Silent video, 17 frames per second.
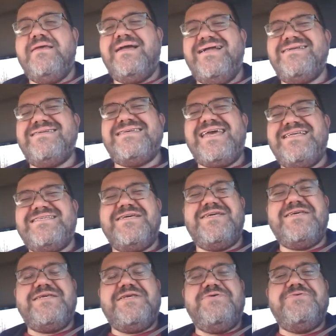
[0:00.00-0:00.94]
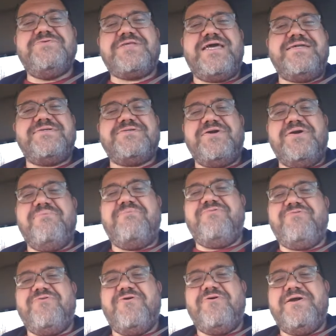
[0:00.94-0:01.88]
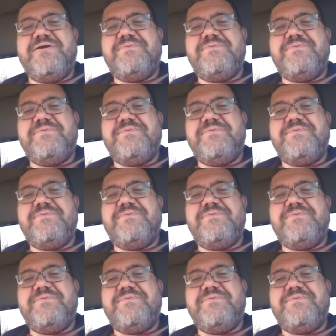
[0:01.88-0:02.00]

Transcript: I just hate to use that term for